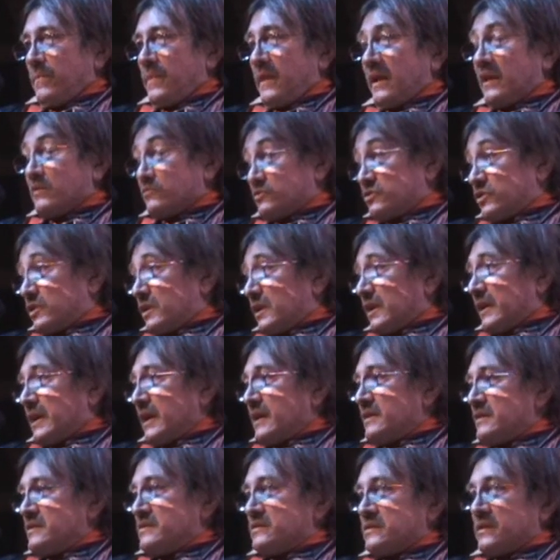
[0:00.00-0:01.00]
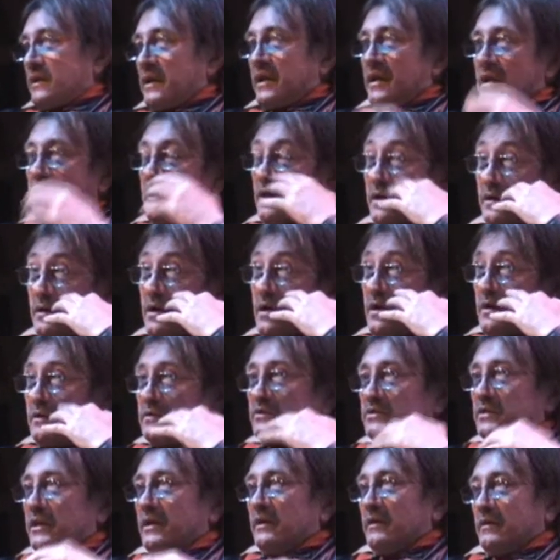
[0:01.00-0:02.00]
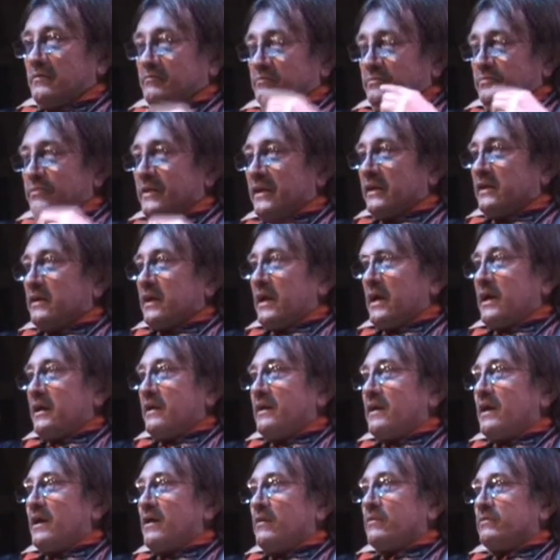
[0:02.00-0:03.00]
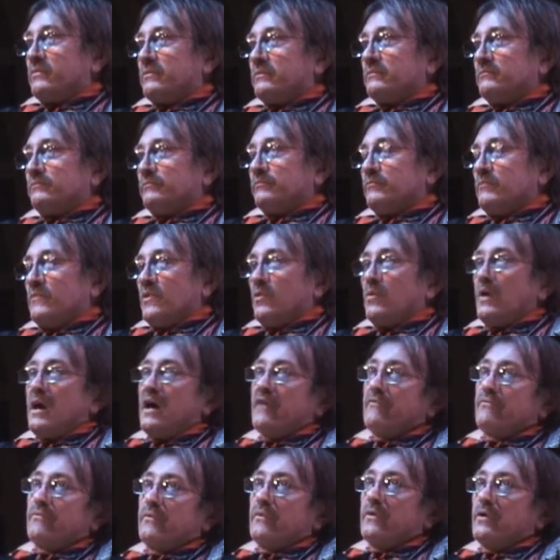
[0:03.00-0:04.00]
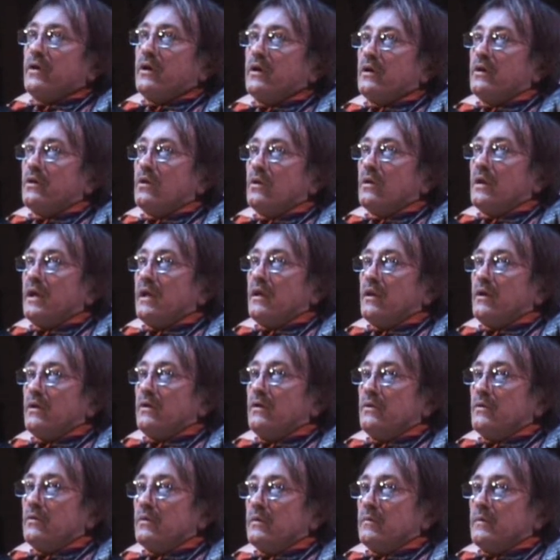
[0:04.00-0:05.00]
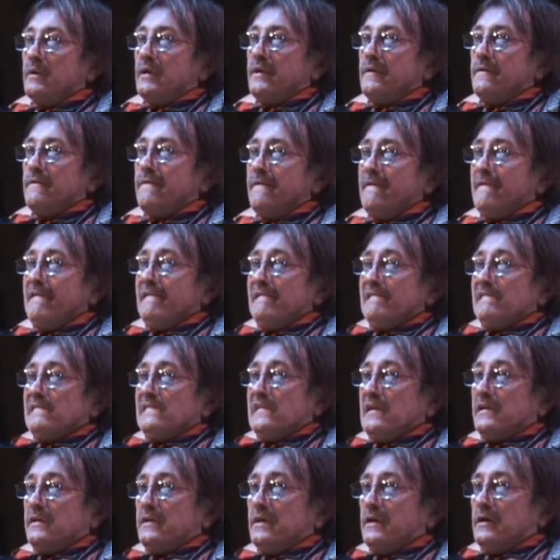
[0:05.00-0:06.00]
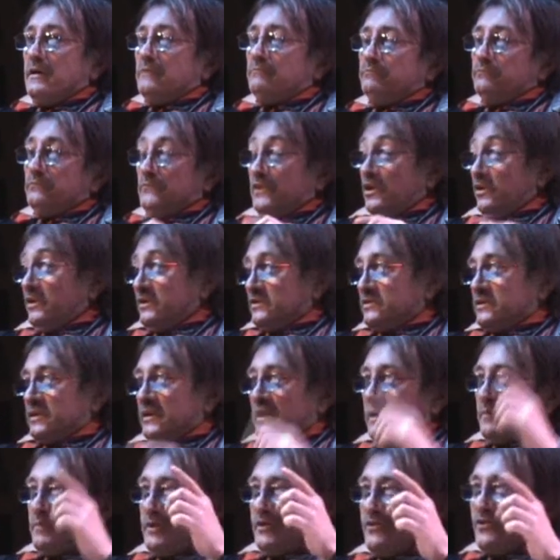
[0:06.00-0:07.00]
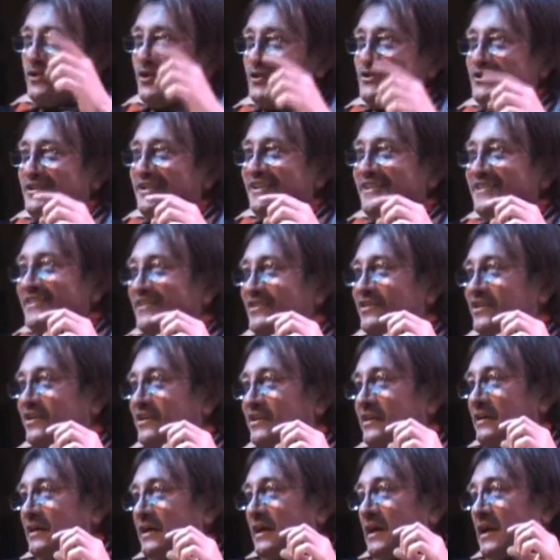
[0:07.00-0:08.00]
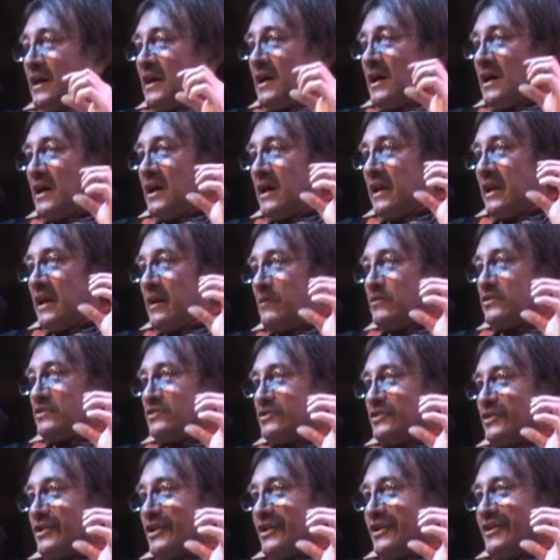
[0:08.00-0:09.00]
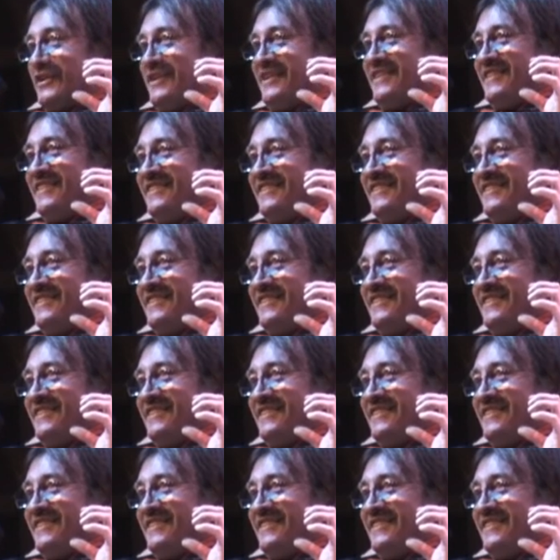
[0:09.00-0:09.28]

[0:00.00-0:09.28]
And I was doing it again yesterday, I tea, I'm a bit crying now. My wife was there and all that, like, you know what I mean? And not yesterday, I mean 30 years ago. And I was there,